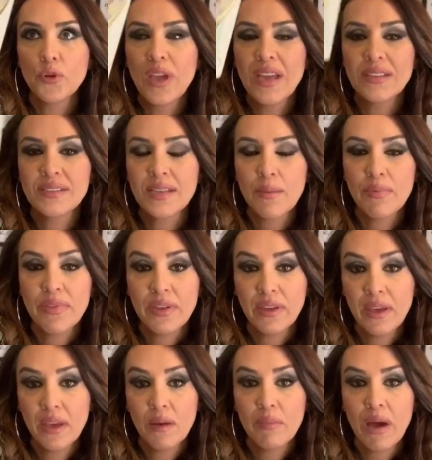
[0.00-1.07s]
can't stop
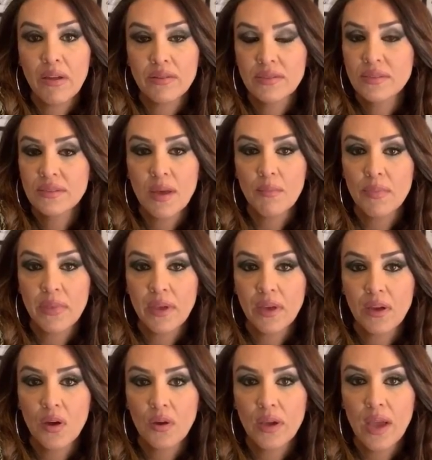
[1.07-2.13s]
thinking about
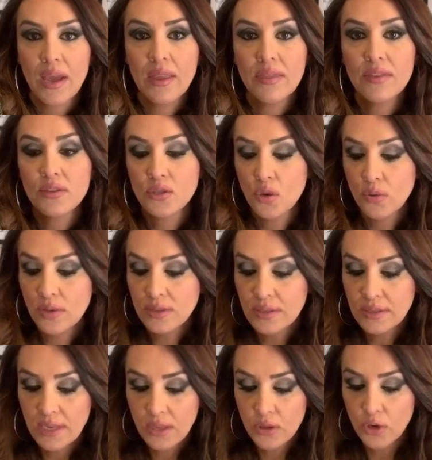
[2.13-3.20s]
something, okay? So this
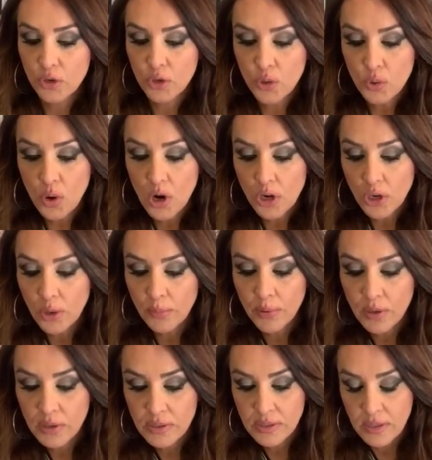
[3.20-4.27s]
is either you or your
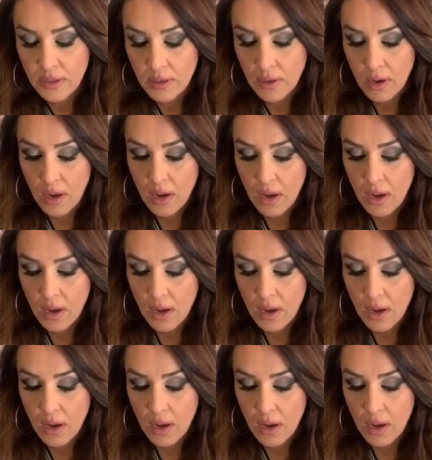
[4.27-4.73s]
person